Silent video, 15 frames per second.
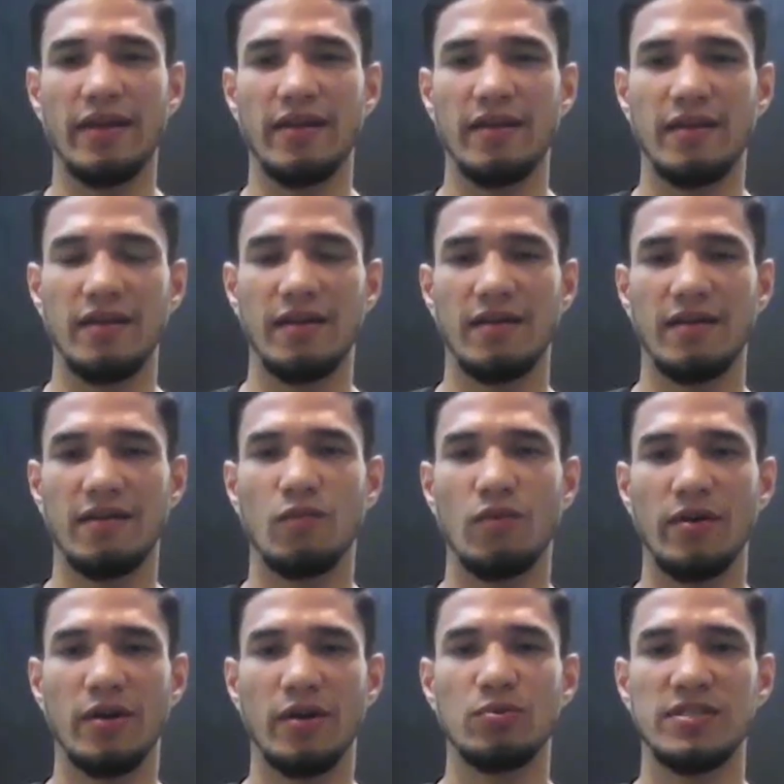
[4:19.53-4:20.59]
I
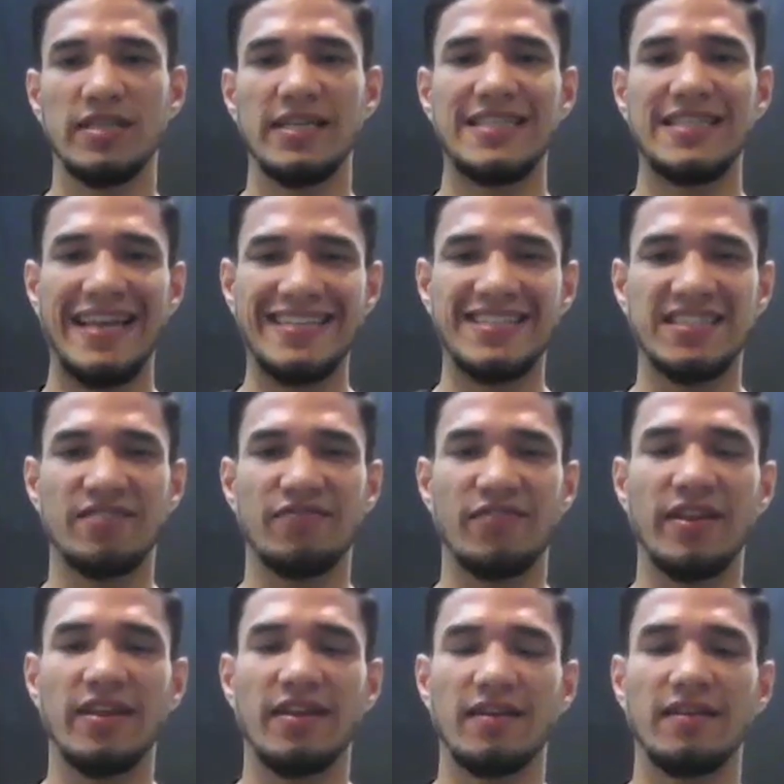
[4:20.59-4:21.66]
wanted to say is less
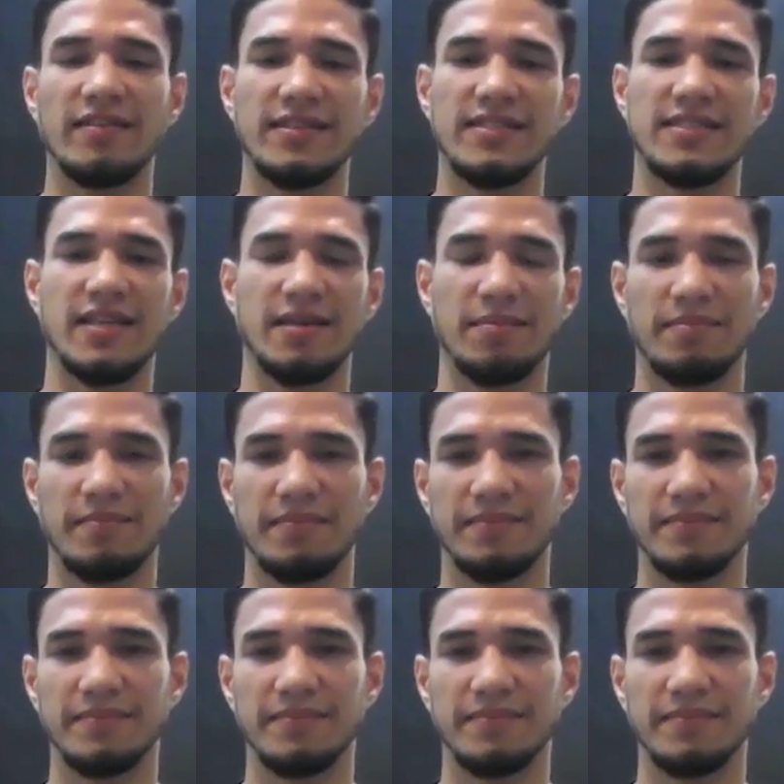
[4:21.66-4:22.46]
suffering this time.